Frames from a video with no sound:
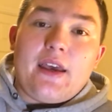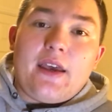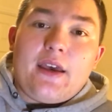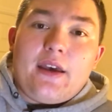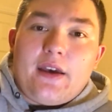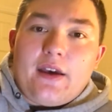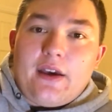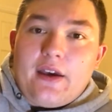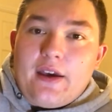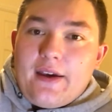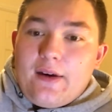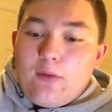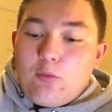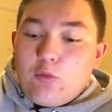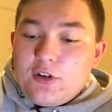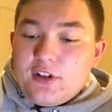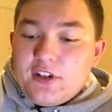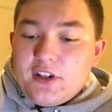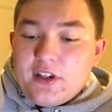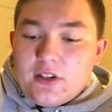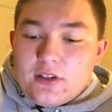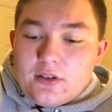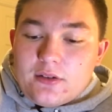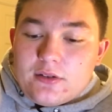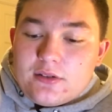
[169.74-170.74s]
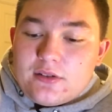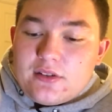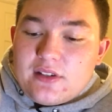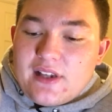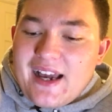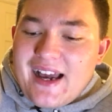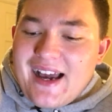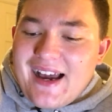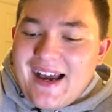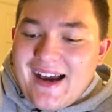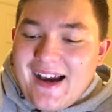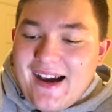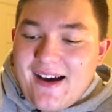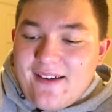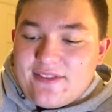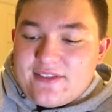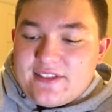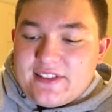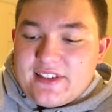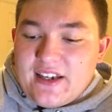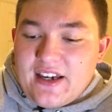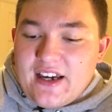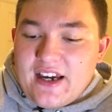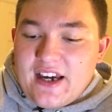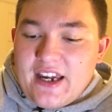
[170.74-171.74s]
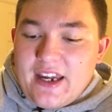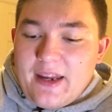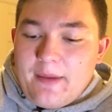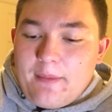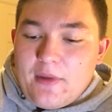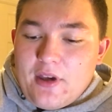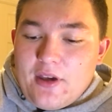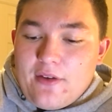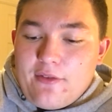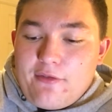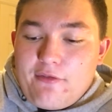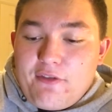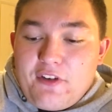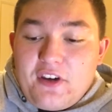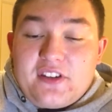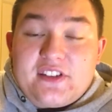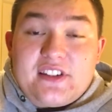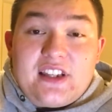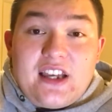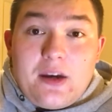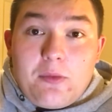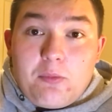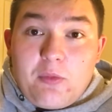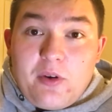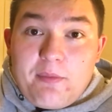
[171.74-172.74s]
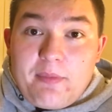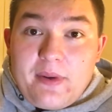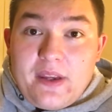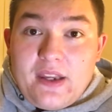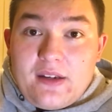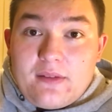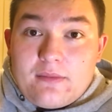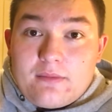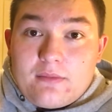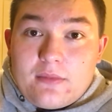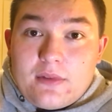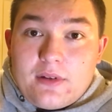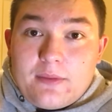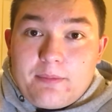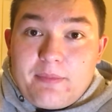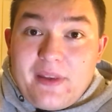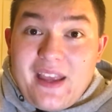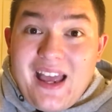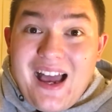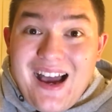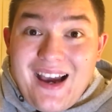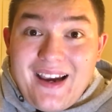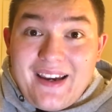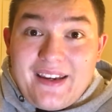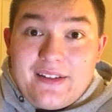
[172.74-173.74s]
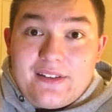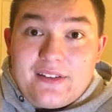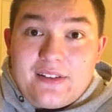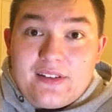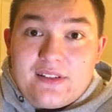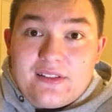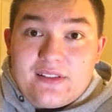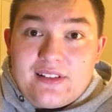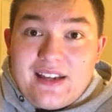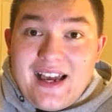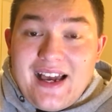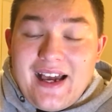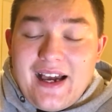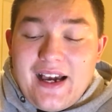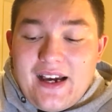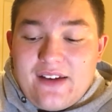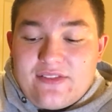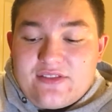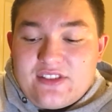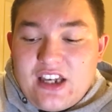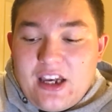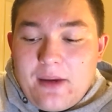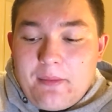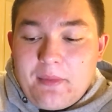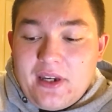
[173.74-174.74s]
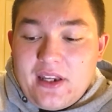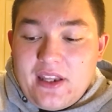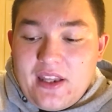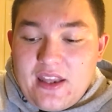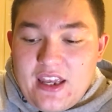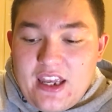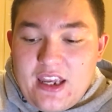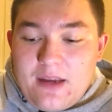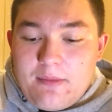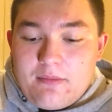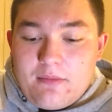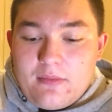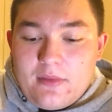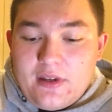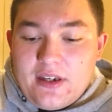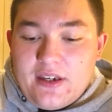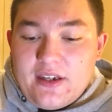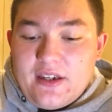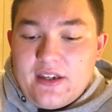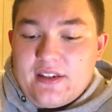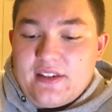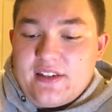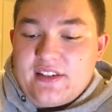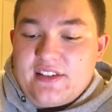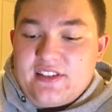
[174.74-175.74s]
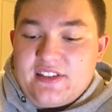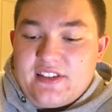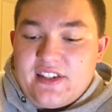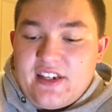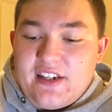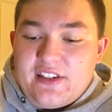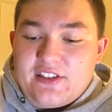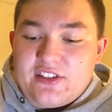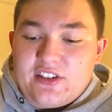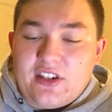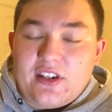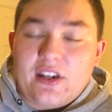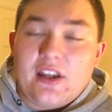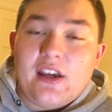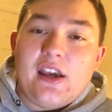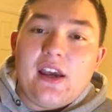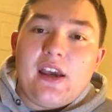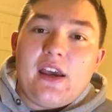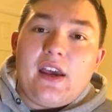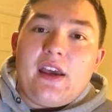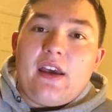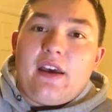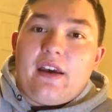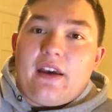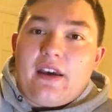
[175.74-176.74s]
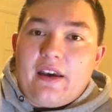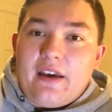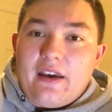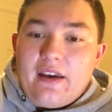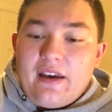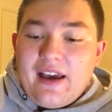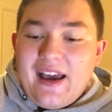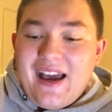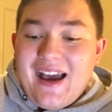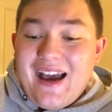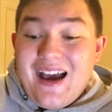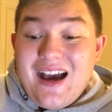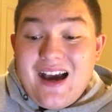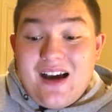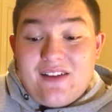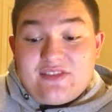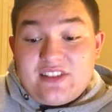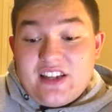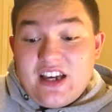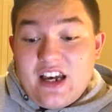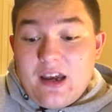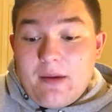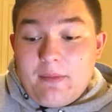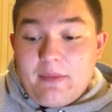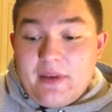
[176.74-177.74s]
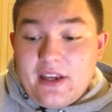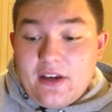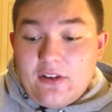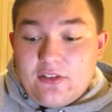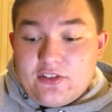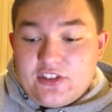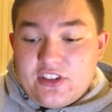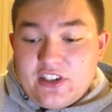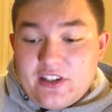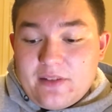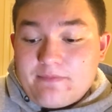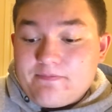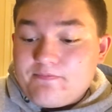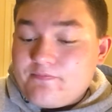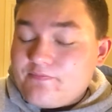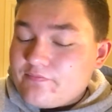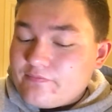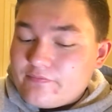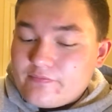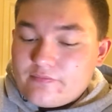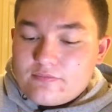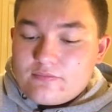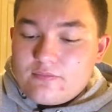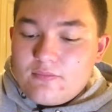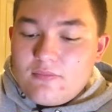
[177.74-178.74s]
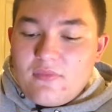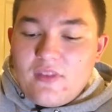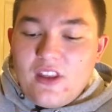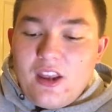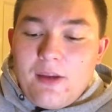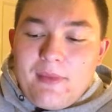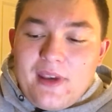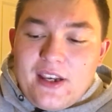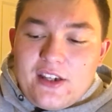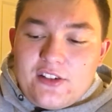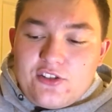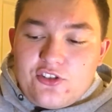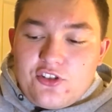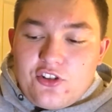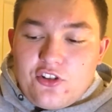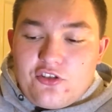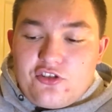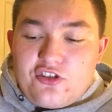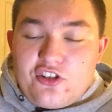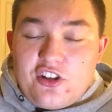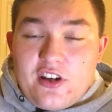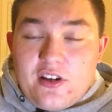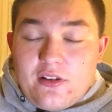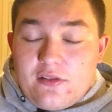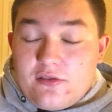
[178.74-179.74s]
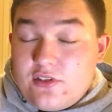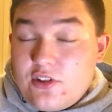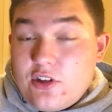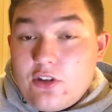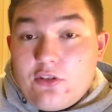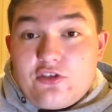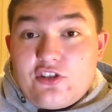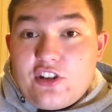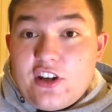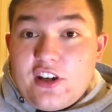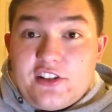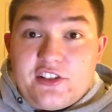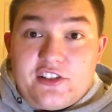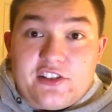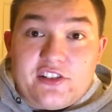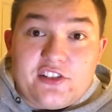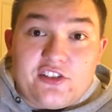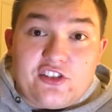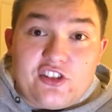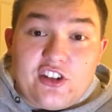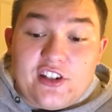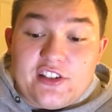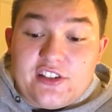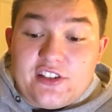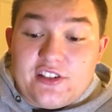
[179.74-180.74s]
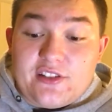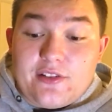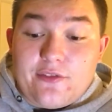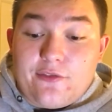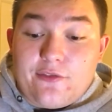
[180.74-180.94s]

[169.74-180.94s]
1-0 at half-time. First time we've been behind at half-time in a game this season. At half-time, Bielsa, he makes two changes and changes the